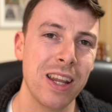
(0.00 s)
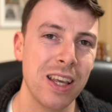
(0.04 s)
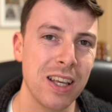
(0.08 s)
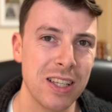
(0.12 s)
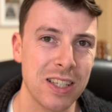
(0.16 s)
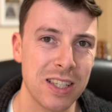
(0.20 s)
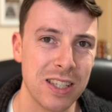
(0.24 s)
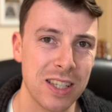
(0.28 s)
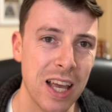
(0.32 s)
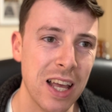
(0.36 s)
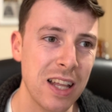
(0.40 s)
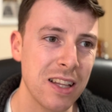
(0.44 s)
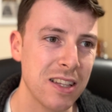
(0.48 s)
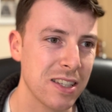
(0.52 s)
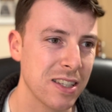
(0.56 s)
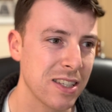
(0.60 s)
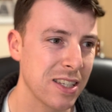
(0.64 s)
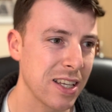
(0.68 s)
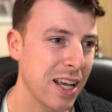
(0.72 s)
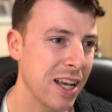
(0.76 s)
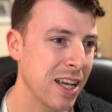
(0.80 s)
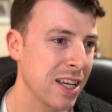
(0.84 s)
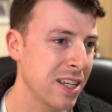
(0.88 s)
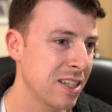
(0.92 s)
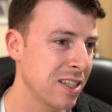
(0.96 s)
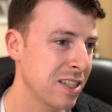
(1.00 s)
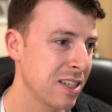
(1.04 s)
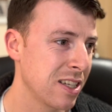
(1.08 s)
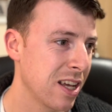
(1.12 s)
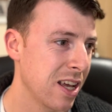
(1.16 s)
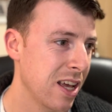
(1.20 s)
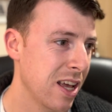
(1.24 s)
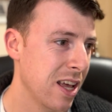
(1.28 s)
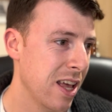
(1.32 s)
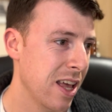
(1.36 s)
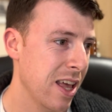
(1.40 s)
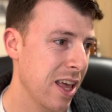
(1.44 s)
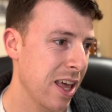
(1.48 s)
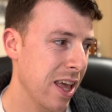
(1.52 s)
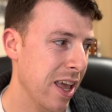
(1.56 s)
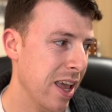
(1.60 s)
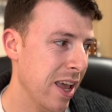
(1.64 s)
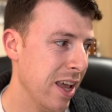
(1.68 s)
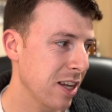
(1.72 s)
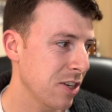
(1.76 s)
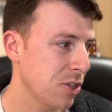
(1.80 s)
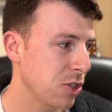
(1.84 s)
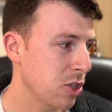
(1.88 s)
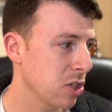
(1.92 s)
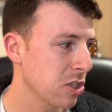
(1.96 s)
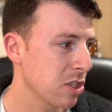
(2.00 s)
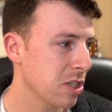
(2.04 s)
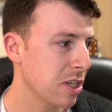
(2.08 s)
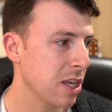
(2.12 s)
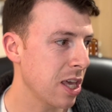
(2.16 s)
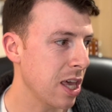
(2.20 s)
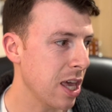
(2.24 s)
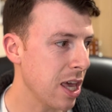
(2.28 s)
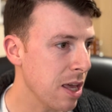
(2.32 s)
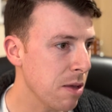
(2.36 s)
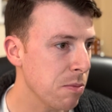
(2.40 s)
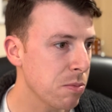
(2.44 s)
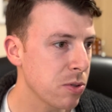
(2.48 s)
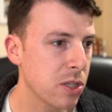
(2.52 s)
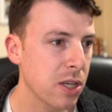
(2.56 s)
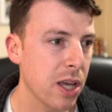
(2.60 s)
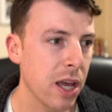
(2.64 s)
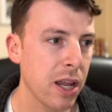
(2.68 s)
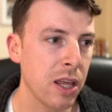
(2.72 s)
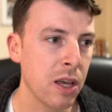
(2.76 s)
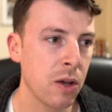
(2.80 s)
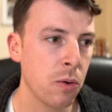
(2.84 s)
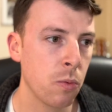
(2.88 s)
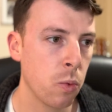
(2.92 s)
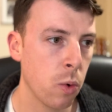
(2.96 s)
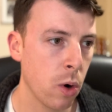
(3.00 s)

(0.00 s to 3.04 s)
sense, and it just keeps getting